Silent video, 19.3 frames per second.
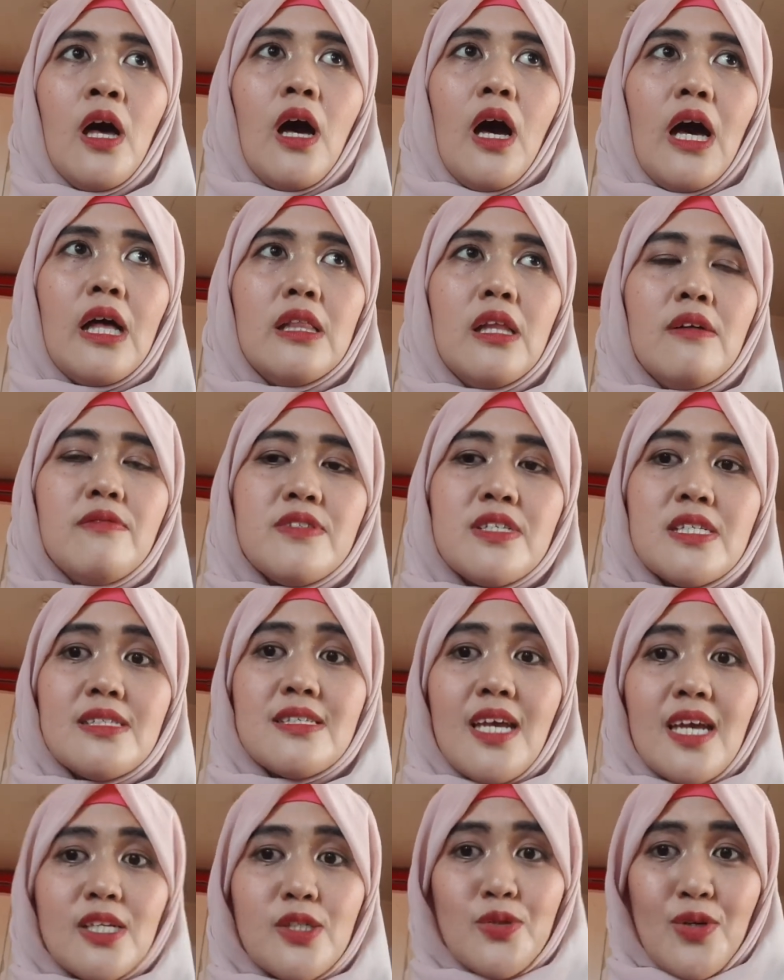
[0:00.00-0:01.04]
I love
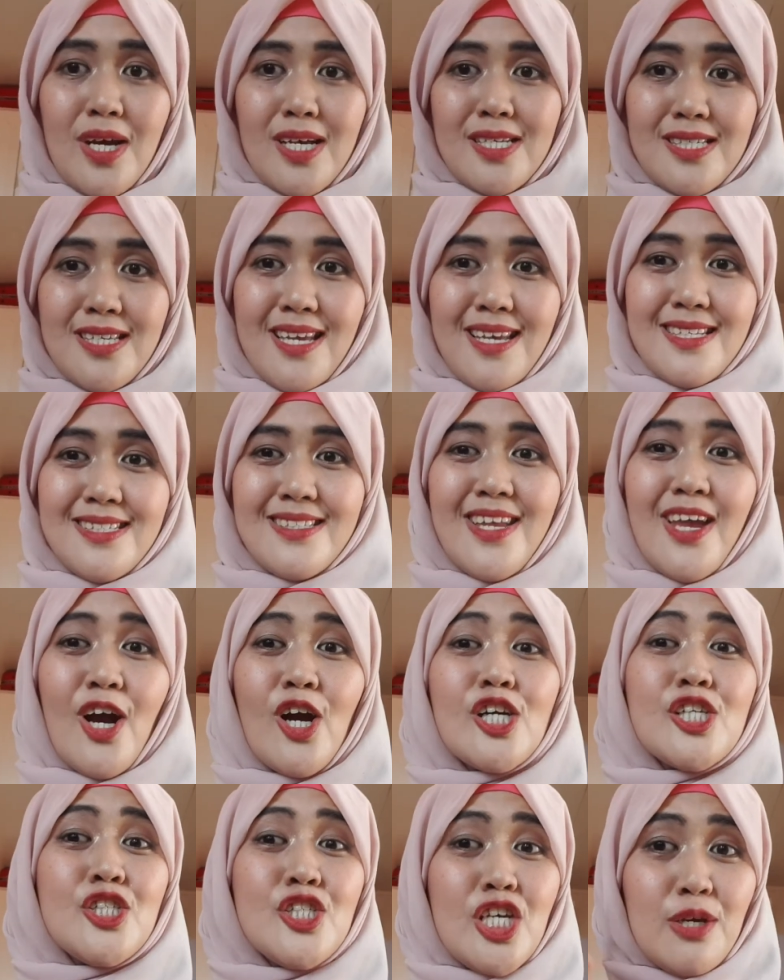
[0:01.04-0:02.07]
Zanzea dresses. They
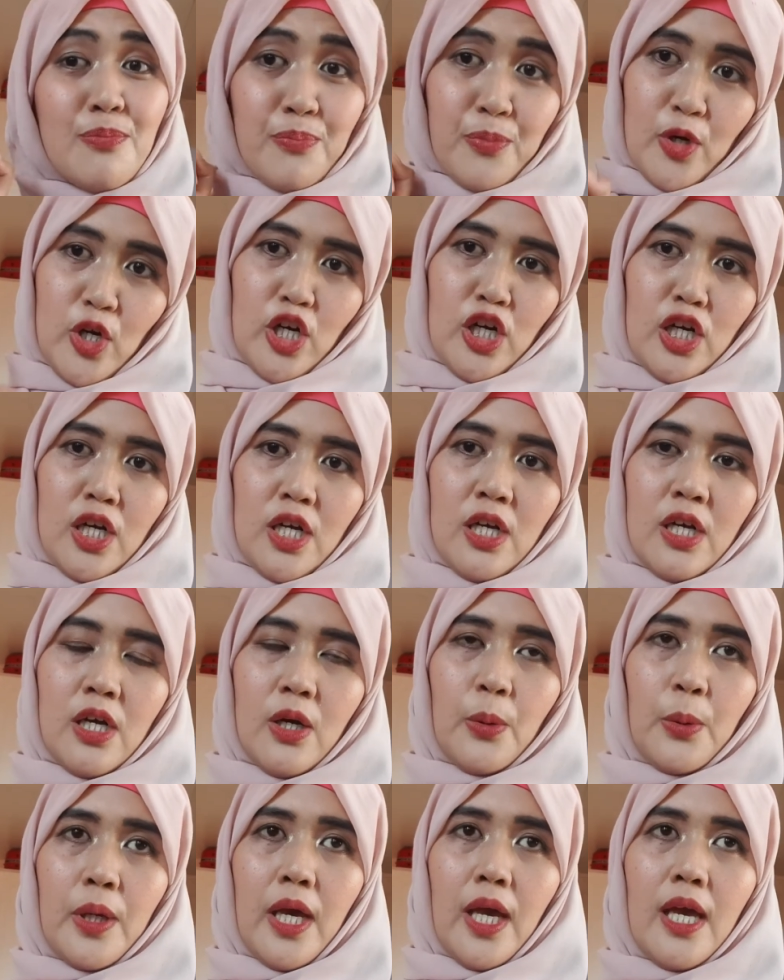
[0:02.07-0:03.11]
are cheaper,
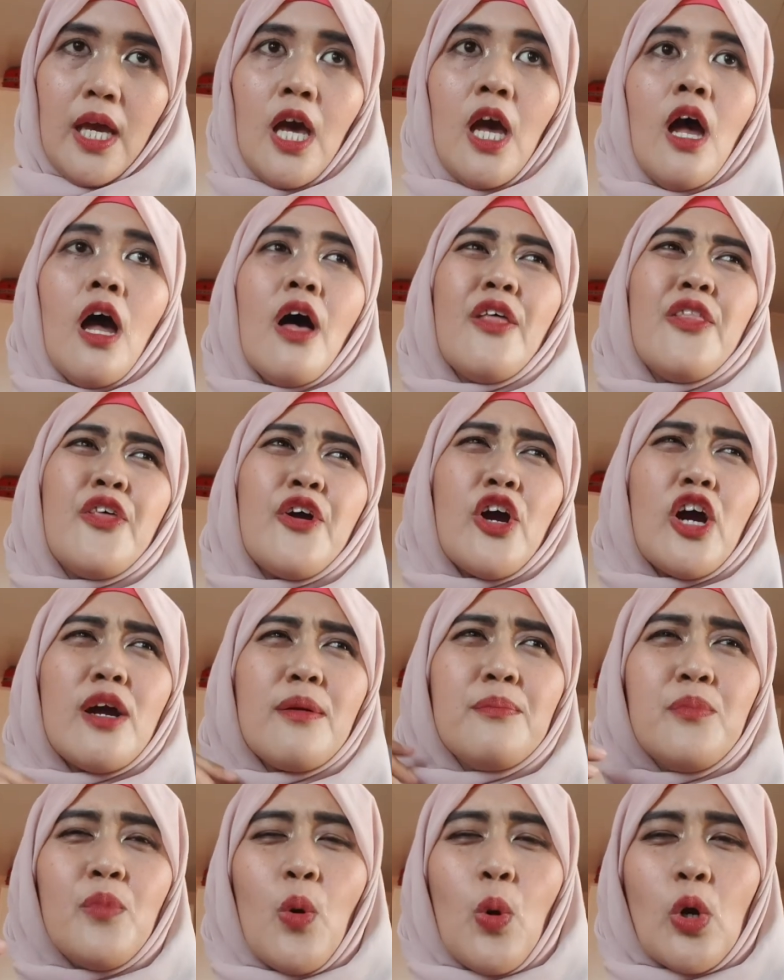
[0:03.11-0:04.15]
okay? There are
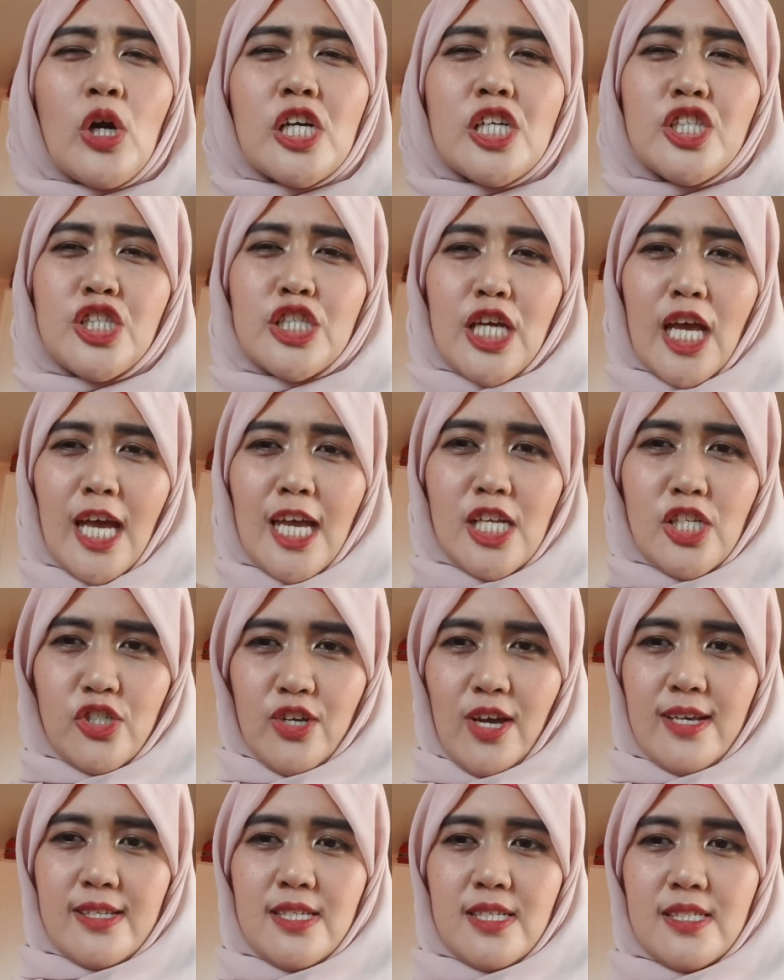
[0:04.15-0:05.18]
more Shein
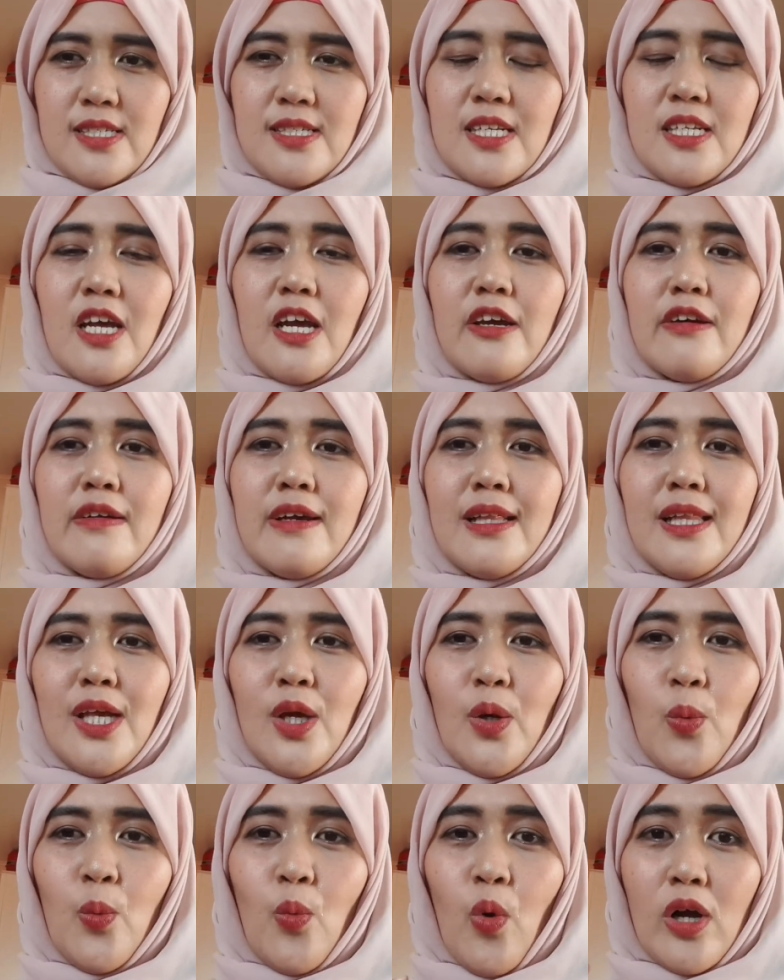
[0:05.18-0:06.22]
dresses that I
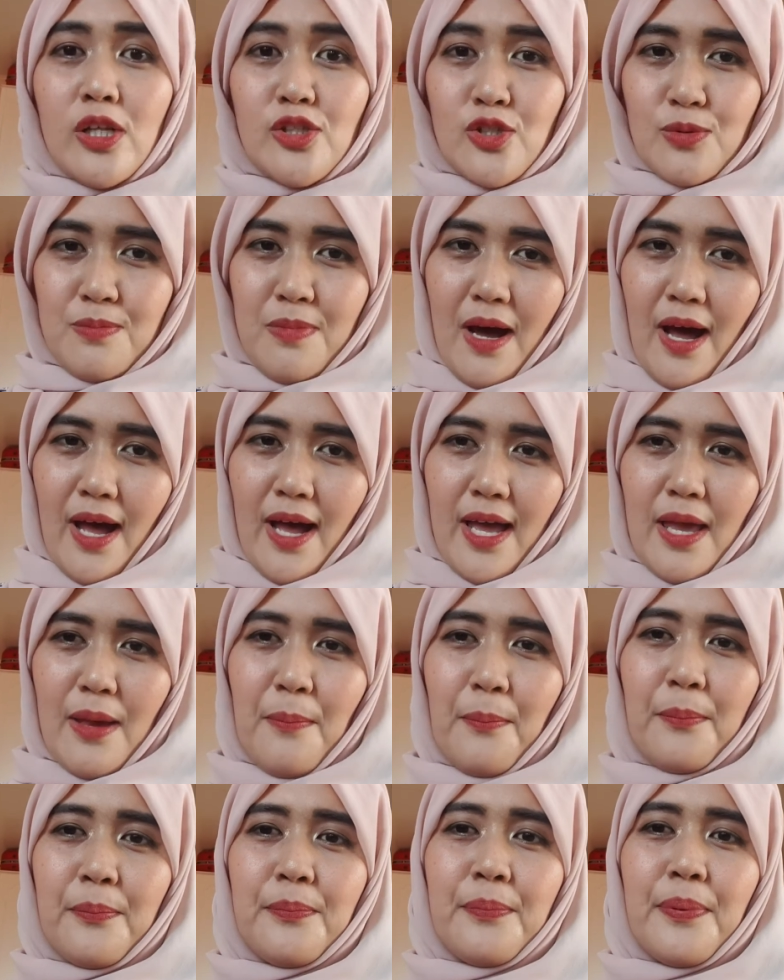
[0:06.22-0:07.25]
really want to buy,
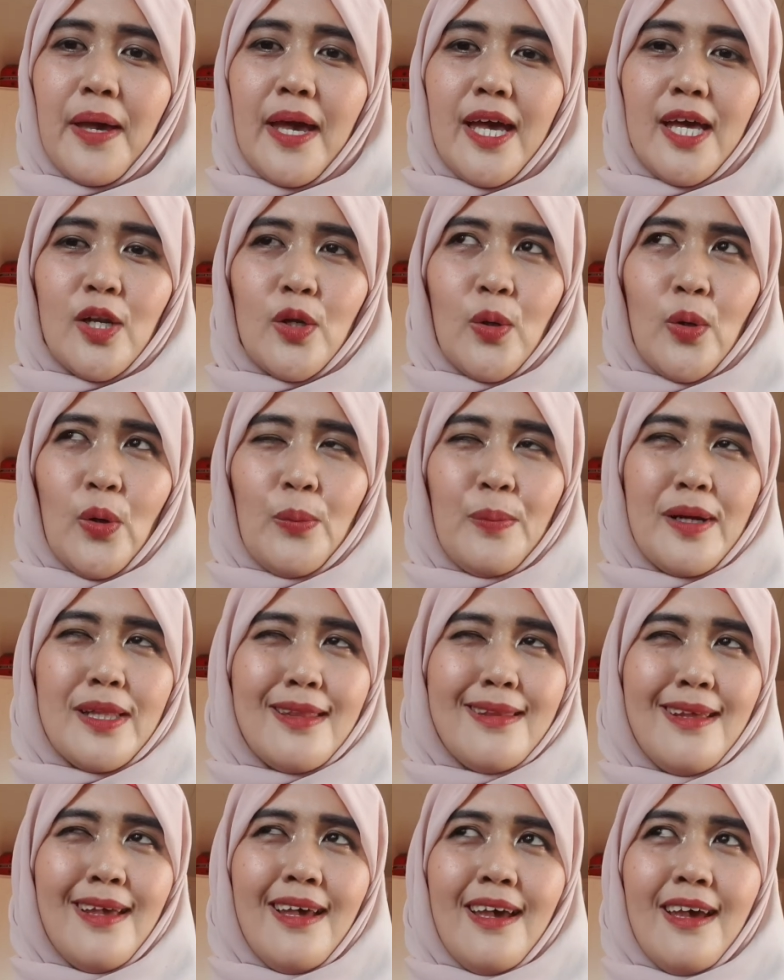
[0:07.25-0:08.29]
but
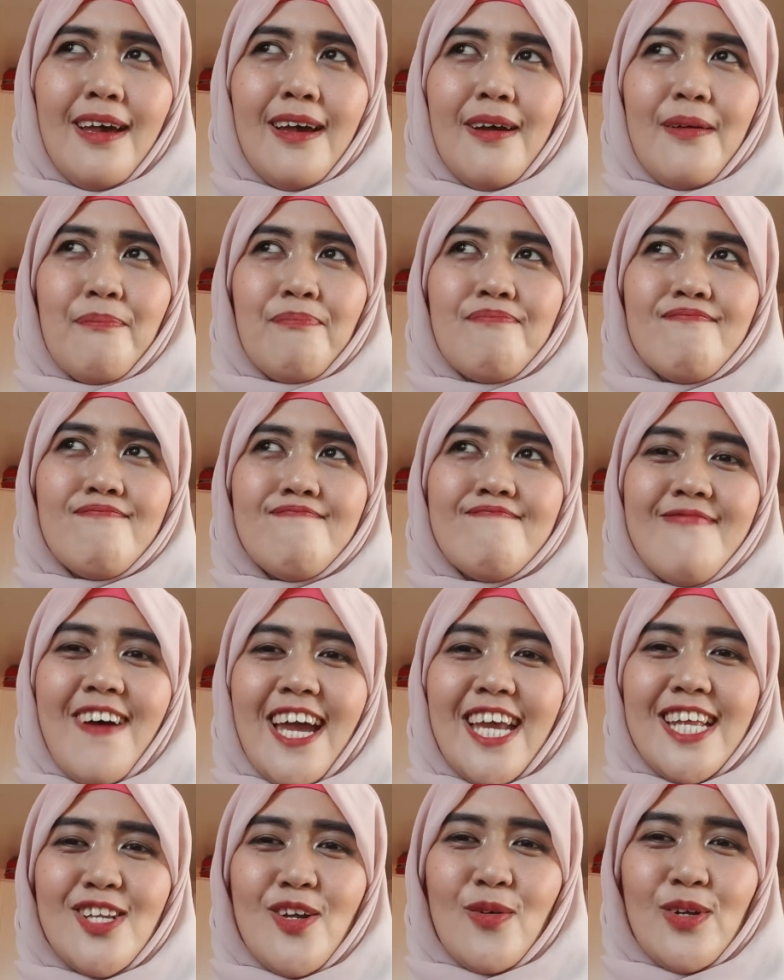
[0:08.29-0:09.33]

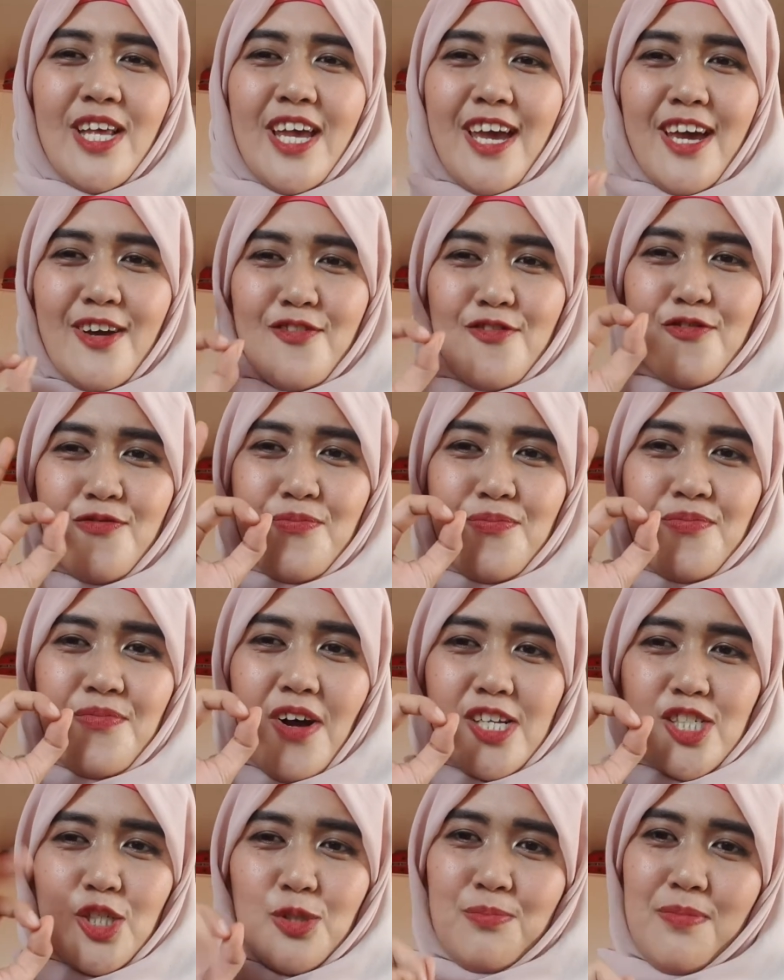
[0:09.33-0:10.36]
I don't have
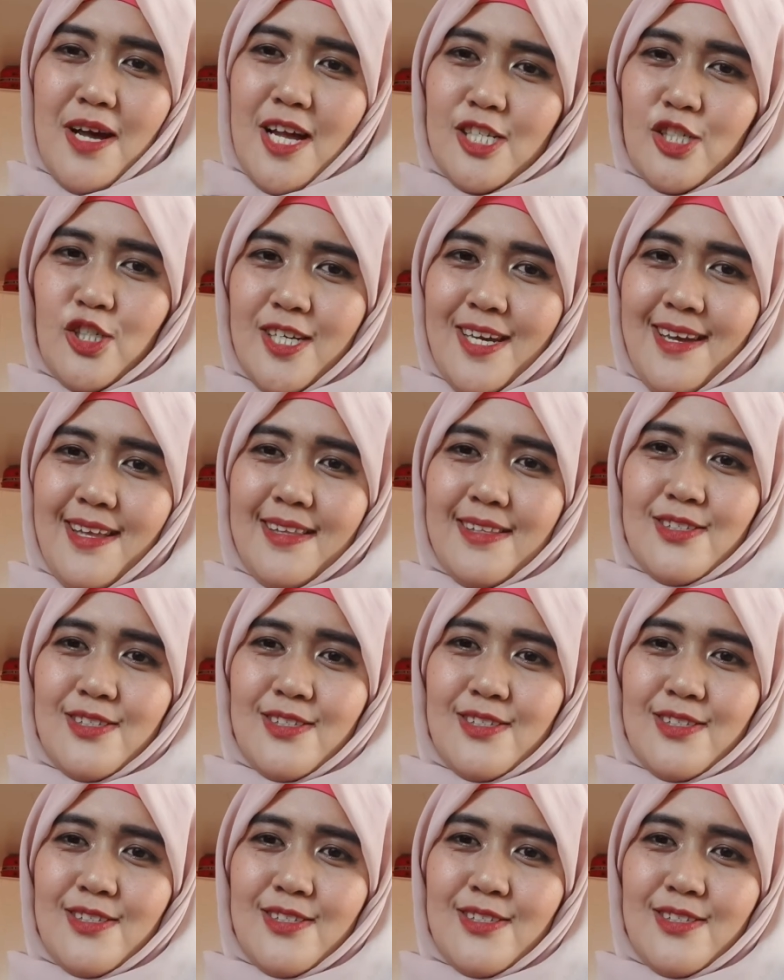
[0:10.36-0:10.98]
much budget.